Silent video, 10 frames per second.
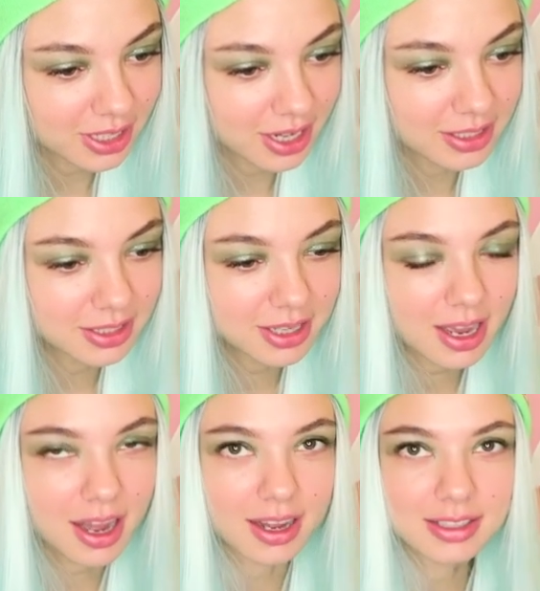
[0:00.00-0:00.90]
The show
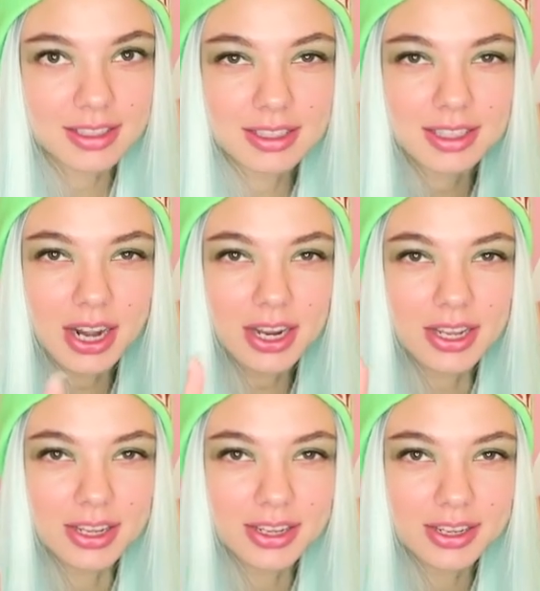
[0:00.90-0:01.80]
started at 3
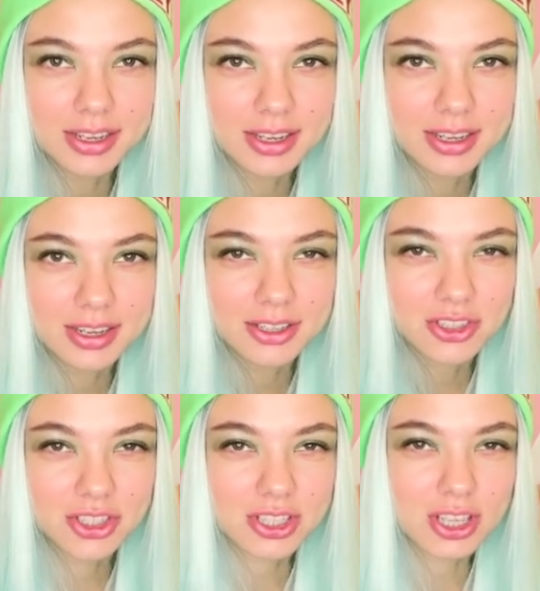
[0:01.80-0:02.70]
pm. 3
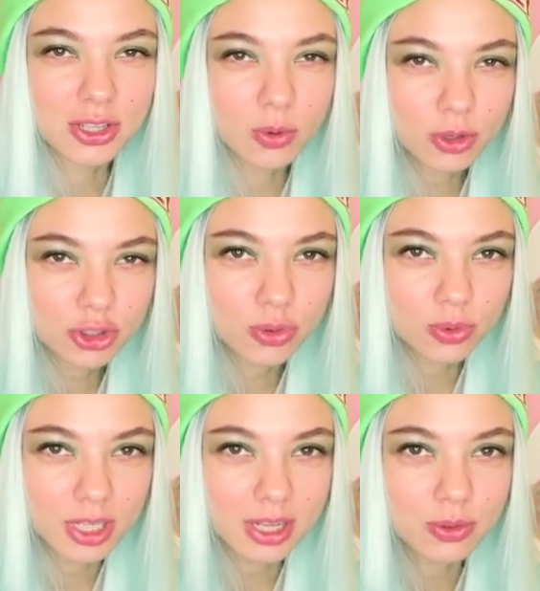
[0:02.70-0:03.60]
pm? Our time is
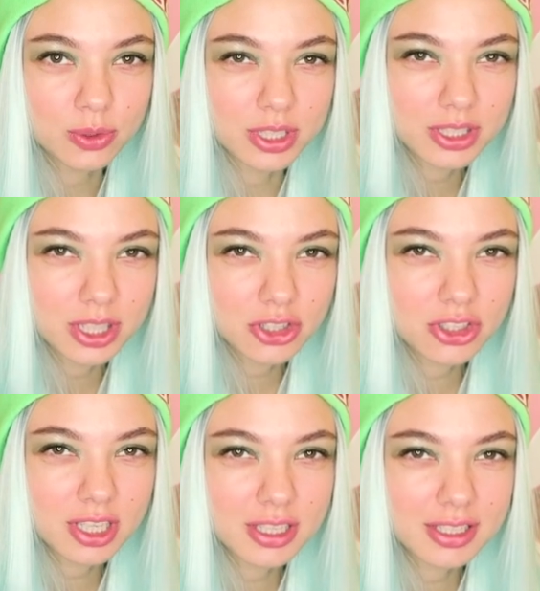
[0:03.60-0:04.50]
3 am.
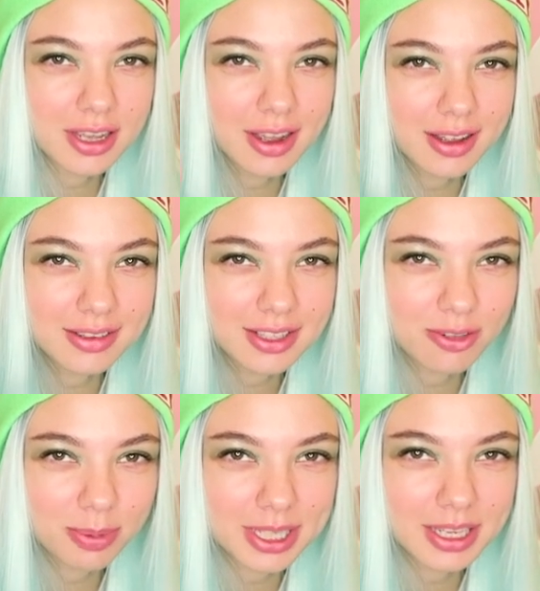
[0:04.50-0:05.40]
There is 3 pm.
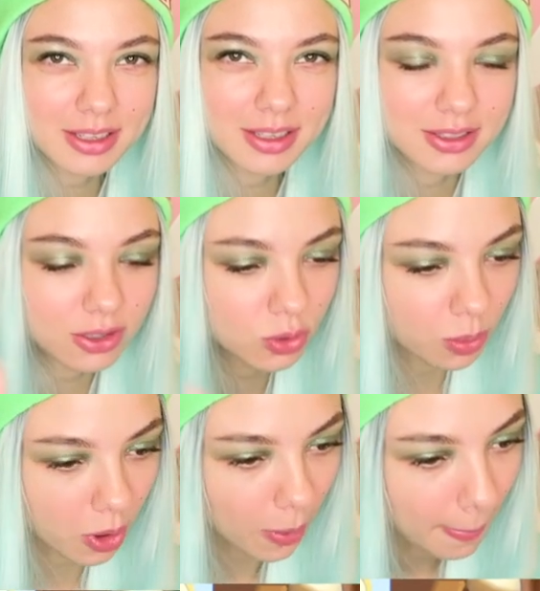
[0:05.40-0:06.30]
Coincidence?
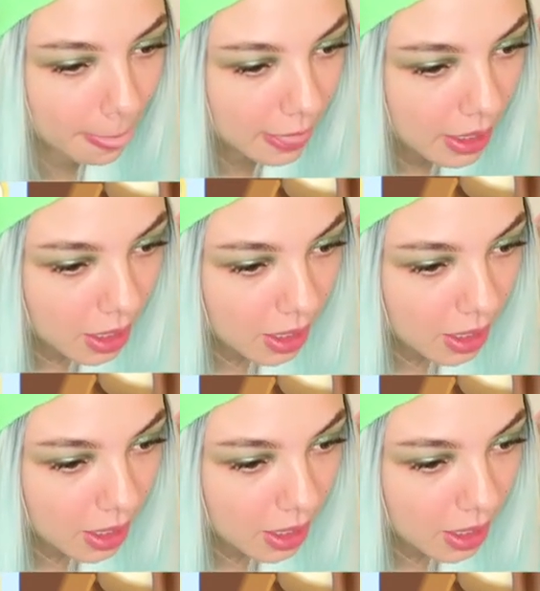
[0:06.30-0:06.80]
Probably not.